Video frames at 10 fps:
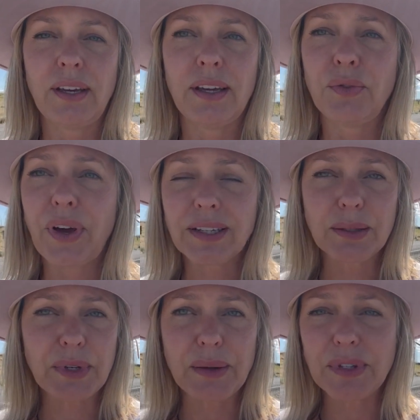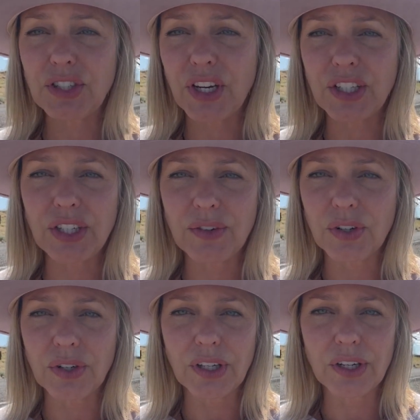In fact, sometimes they change even
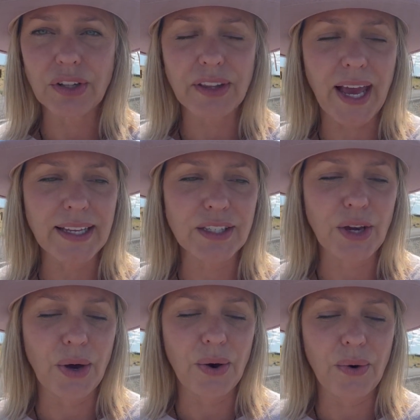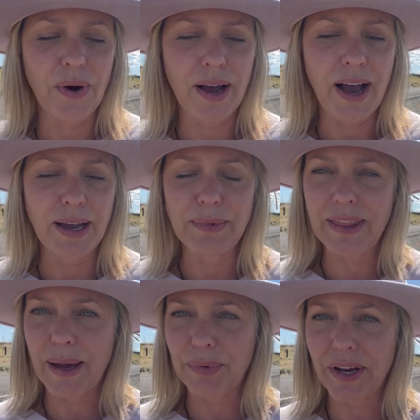earlier than that. So I'm in
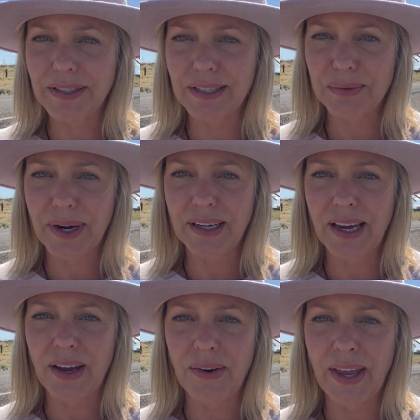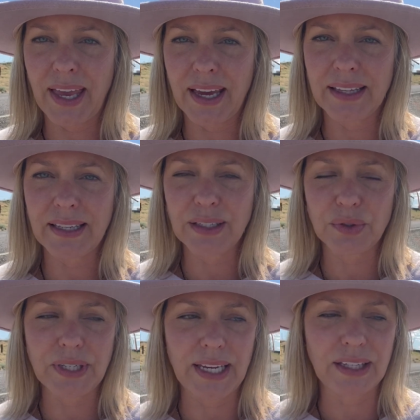that process right now, and thanks
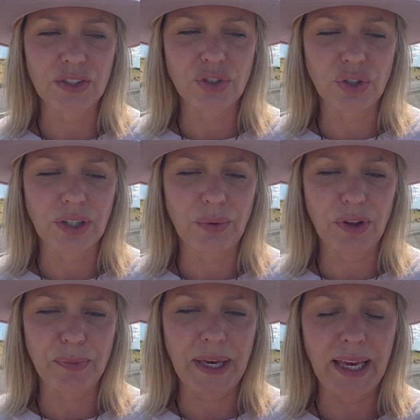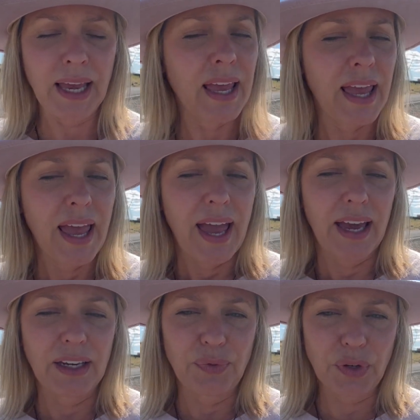for taking this journey with me.
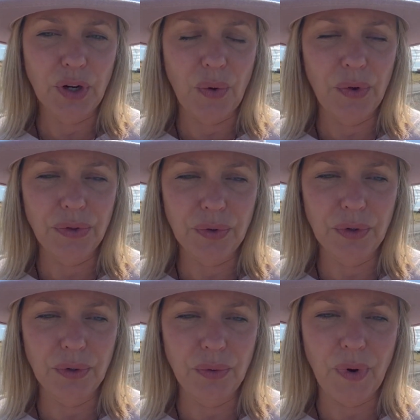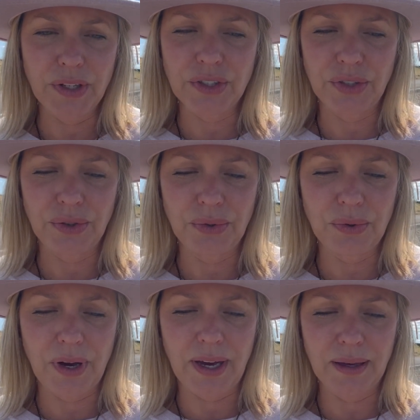And if you're going through one
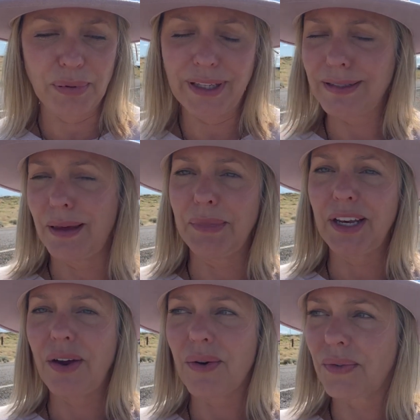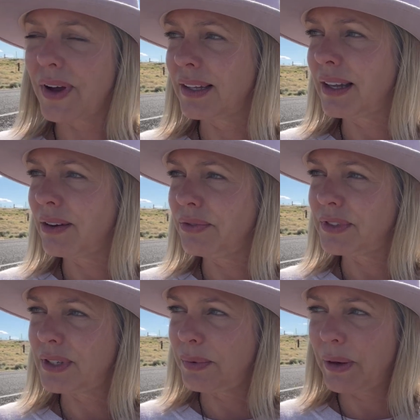too, please let me know. I love
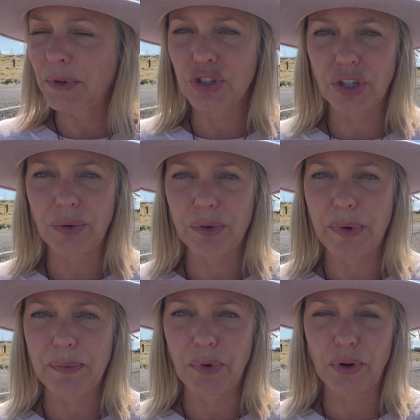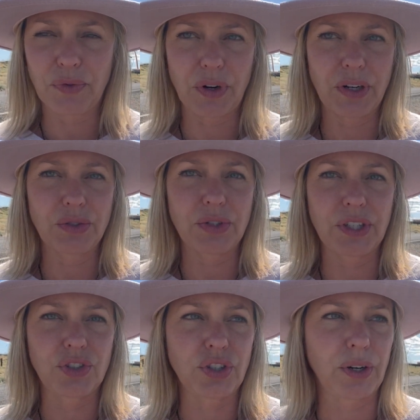to be able to share with people, or if you're
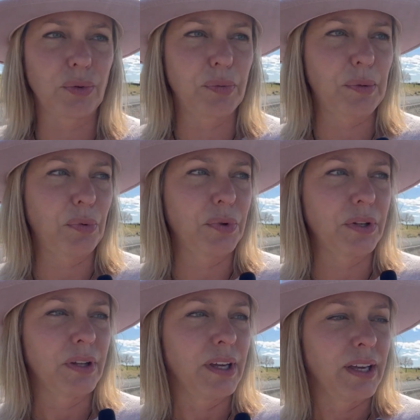interested in sharing with people,